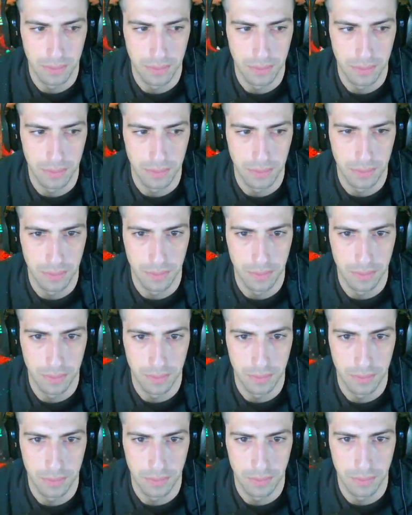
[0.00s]

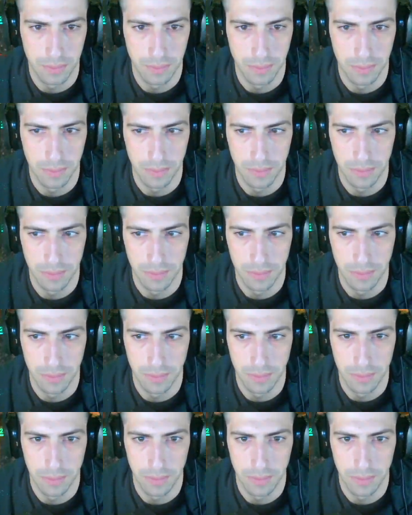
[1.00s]
(silence)